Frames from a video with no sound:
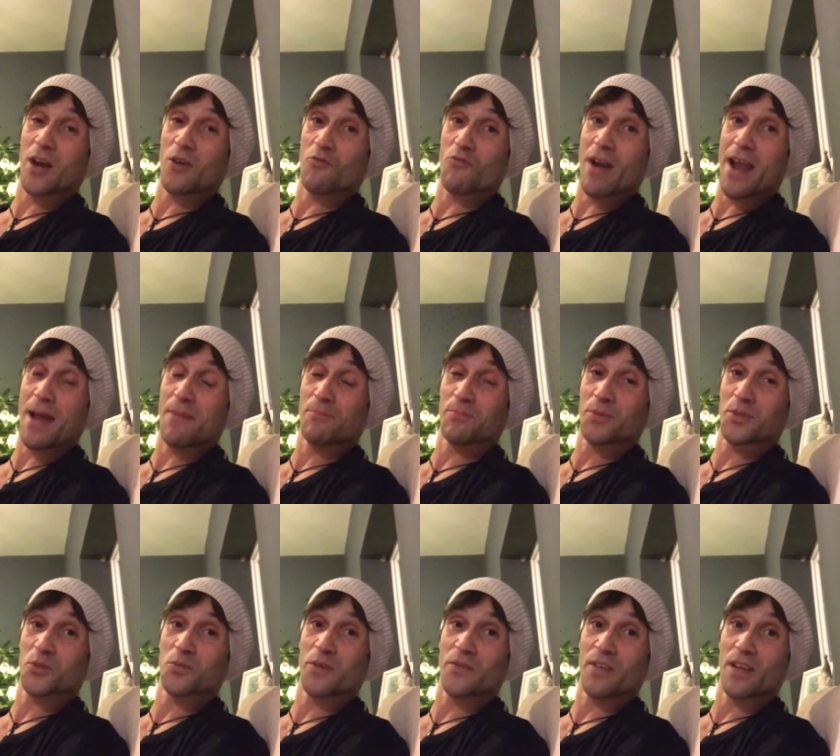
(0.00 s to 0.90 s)

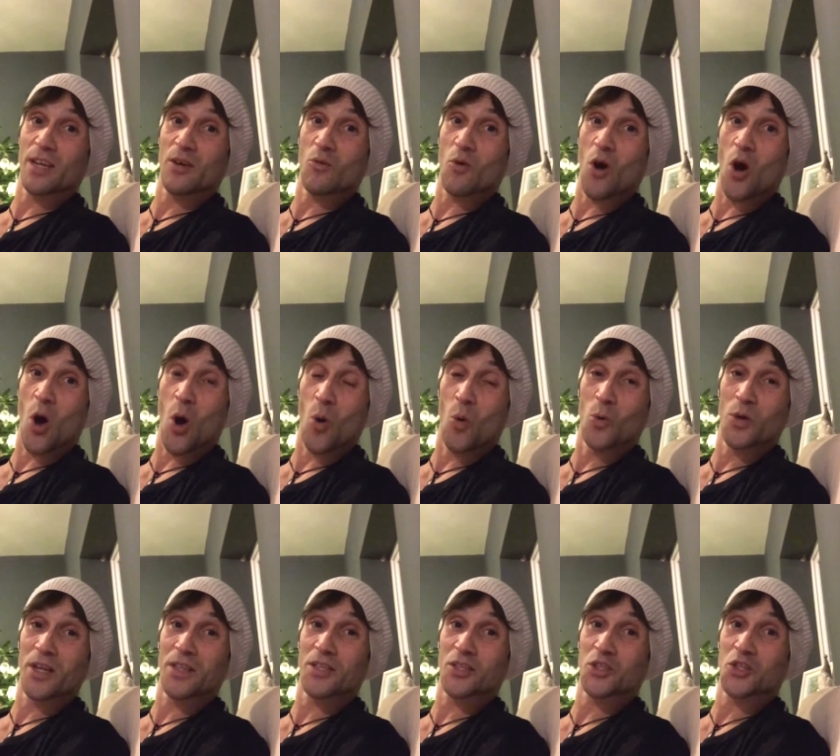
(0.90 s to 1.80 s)
reps with a little hold
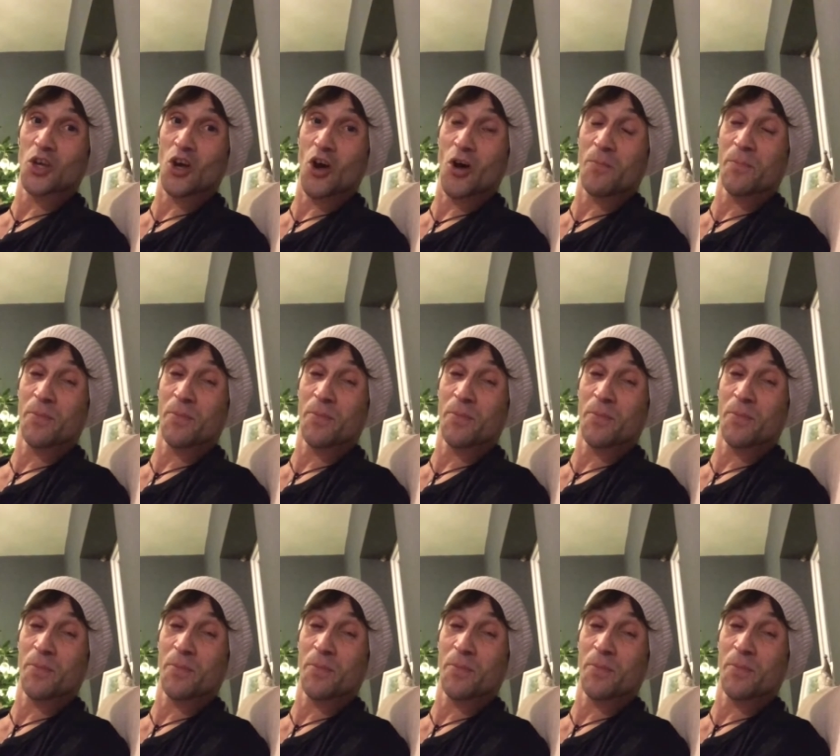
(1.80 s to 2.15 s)
at the top.